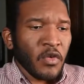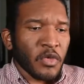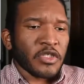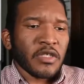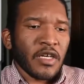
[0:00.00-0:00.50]

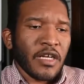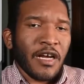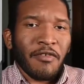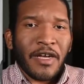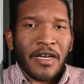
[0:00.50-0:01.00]
What you're looking
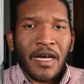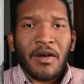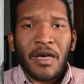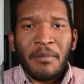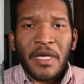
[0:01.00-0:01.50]
at right
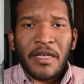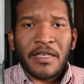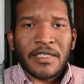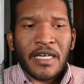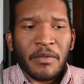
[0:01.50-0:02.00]
now at me in
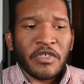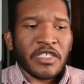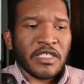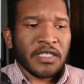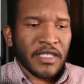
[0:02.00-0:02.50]
this camera is
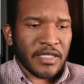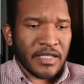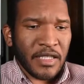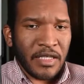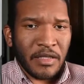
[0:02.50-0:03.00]
a
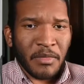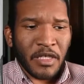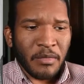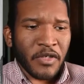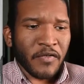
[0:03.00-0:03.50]
16
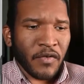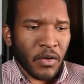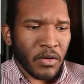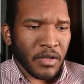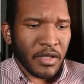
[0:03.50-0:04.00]
millimeter
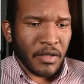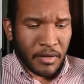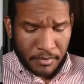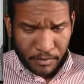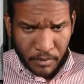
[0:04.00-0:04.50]
focal length.